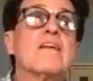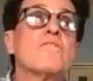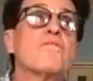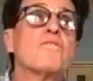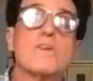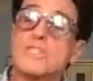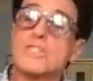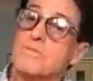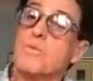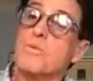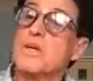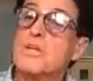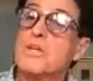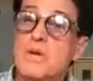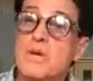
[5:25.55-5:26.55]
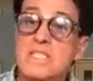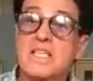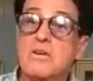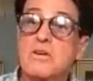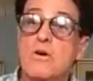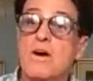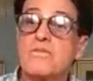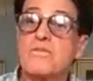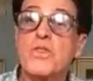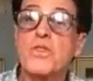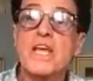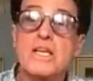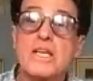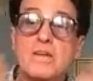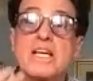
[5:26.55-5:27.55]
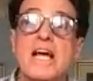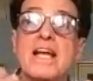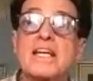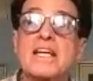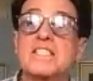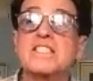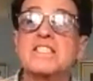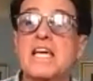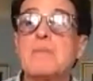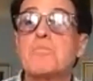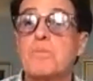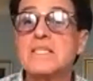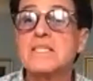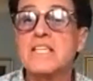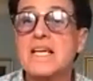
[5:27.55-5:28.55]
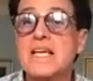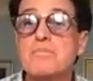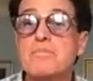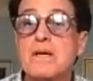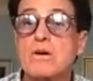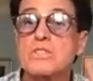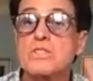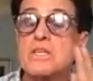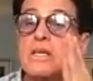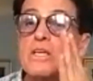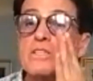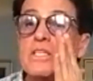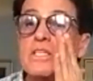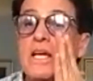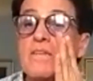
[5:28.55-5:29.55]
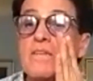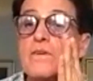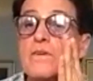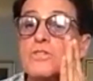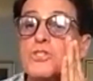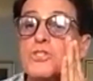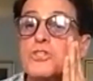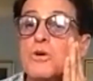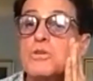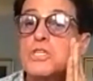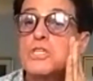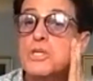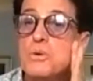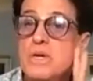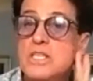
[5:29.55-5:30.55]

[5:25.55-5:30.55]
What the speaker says: First of all, when you rinse it off, you think you gotta keep rinsing it because your skin feels so dewy,